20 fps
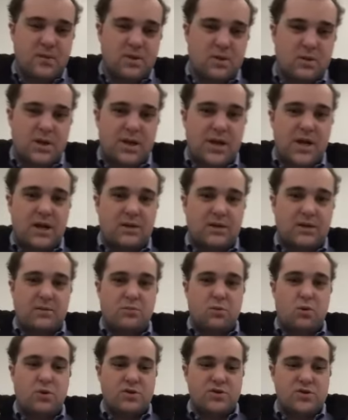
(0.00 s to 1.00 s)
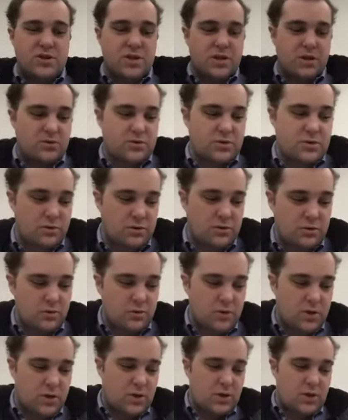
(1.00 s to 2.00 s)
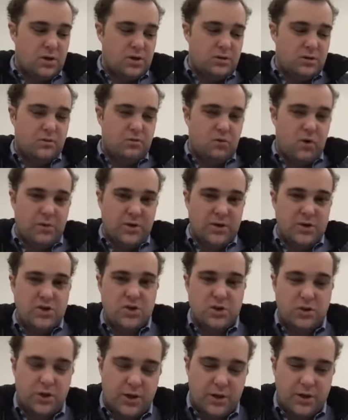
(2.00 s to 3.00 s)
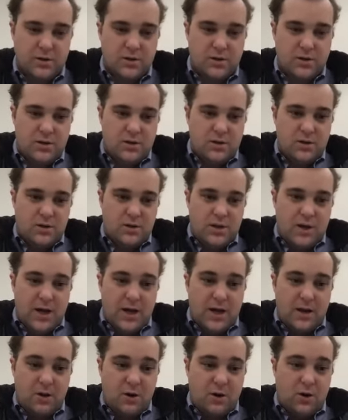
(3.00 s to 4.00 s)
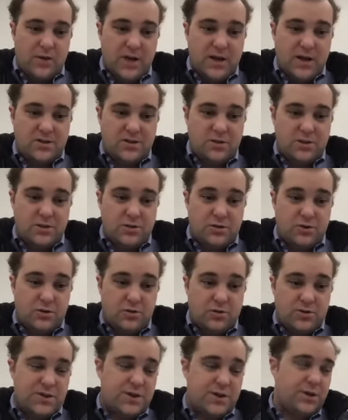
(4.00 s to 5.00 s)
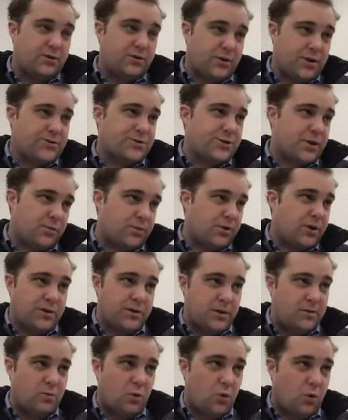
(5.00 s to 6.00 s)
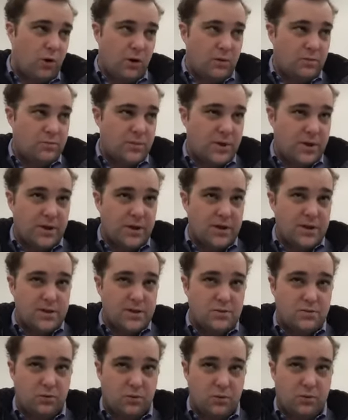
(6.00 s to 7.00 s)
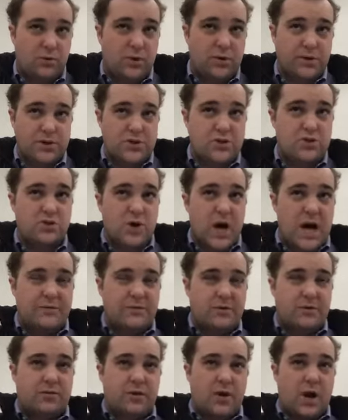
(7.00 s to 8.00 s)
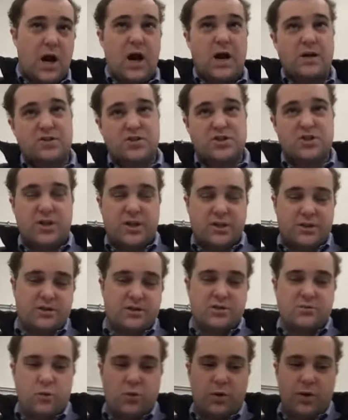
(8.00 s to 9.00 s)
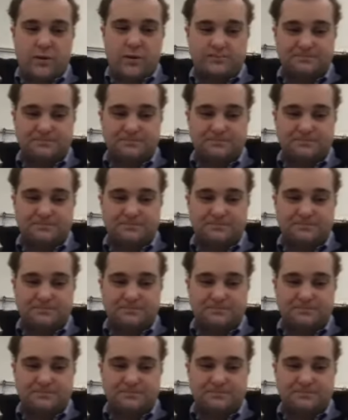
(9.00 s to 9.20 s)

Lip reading: inhaling more CO2 than what we should. And all that's going to do is increase our breathing more because we're really striving for oxygen at this point.